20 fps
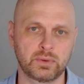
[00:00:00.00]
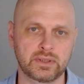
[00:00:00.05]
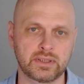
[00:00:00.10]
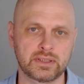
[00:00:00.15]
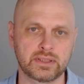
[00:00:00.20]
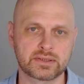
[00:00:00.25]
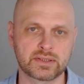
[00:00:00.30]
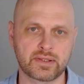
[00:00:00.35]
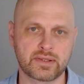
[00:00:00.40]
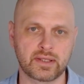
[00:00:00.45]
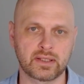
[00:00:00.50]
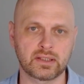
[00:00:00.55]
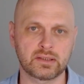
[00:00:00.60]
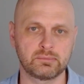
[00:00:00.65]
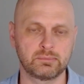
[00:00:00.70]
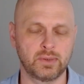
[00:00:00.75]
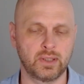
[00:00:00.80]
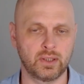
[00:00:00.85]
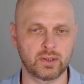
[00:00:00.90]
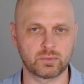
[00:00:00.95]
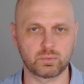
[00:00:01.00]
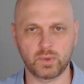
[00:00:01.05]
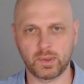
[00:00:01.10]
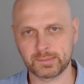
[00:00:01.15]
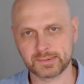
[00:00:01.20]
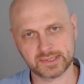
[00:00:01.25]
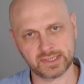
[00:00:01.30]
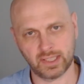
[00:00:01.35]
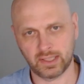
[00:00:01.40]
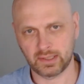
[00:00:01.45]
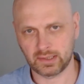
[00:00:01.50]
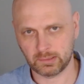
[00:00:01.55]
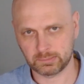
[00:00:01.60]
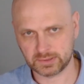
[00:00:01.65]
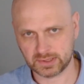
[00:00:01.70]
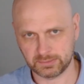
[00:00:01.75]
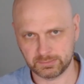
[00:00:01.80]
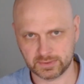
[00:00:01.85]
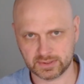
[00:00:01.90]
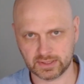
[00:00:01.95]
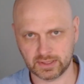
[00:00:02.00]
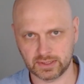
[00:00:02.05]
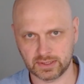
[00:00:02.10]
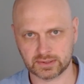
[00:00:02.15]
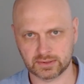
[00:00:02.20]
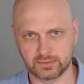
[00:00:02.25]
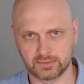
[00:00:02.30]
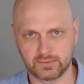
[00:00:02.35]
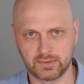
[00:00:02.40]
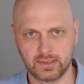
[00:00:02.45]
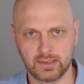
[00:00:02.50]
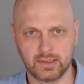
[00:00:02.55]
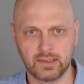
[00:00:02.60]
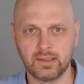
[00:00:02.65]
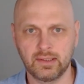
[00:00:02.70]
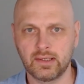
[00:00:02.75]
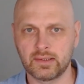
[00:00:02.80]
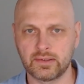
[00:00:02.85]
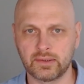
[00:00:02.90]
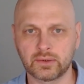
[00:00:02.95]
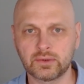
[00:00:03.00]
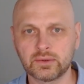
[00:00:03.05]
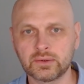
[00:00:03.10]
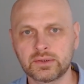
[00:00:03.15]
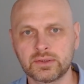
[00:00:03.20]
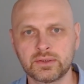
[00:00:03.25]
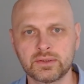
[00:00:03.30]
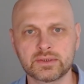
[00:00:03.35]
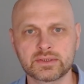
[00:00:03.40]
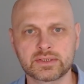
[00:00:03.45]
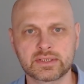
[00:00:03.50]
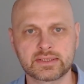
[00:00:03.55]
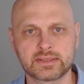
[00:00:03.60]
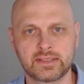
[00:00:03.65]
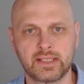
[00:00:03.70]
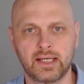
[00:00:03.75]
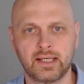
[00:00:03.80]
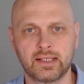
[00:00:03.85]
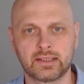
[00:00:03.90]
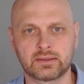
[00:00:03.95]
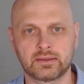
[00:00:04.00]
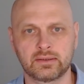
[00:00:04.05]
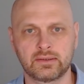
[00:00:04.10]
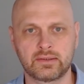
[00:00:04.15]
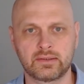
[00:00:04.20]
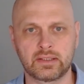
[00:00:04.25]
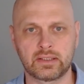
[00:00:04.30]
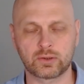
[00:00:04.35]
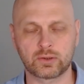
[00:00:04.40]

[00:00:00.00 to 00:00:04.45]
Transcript: need to think about website optimization. The good news is that the